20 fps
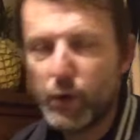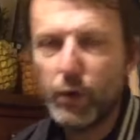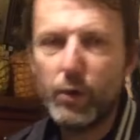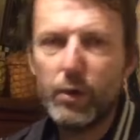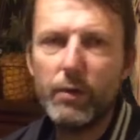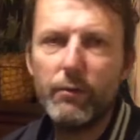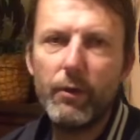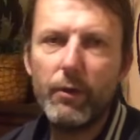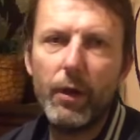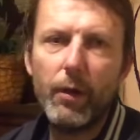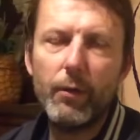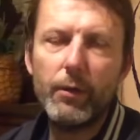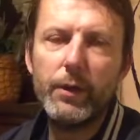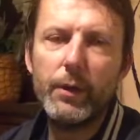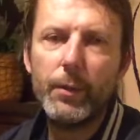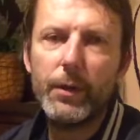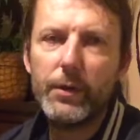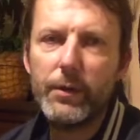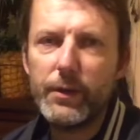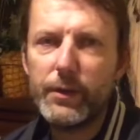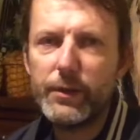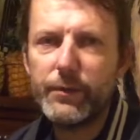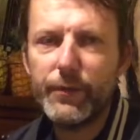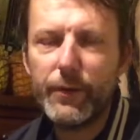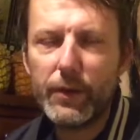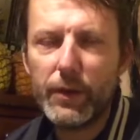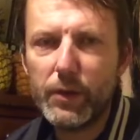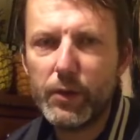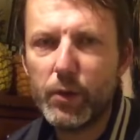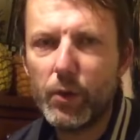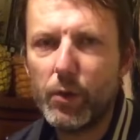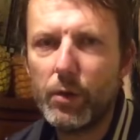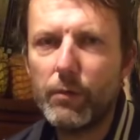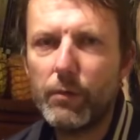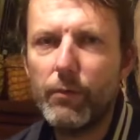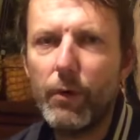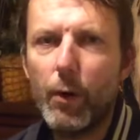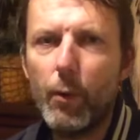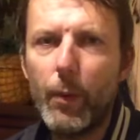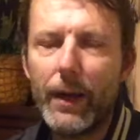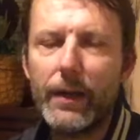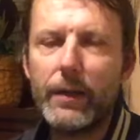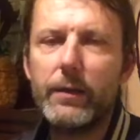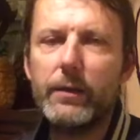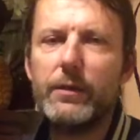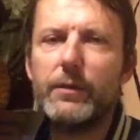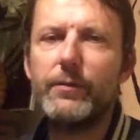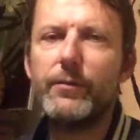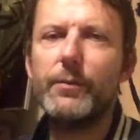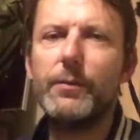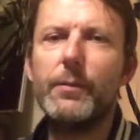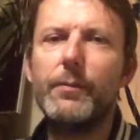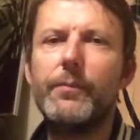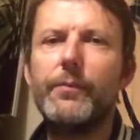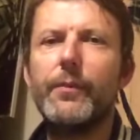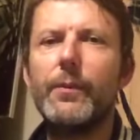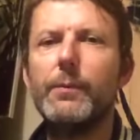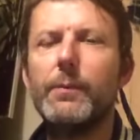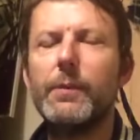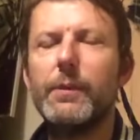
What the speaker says: toilet roll? Are you one of these fucking toilet roll wankers from